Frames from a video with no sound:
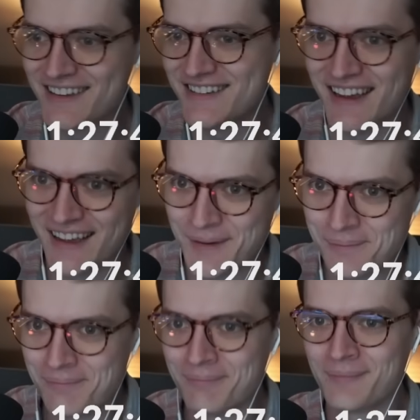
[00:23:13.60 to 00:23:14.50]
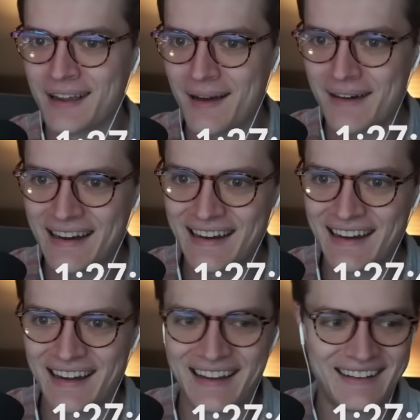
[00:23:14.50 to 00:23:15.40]
gym. Come
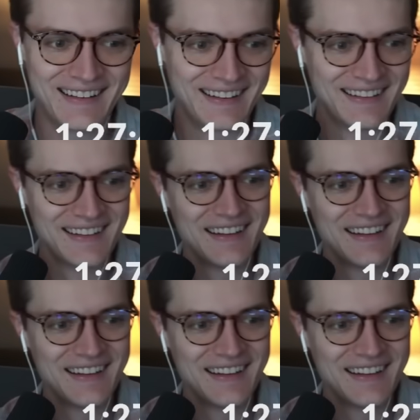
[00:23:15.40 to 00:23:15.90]
on.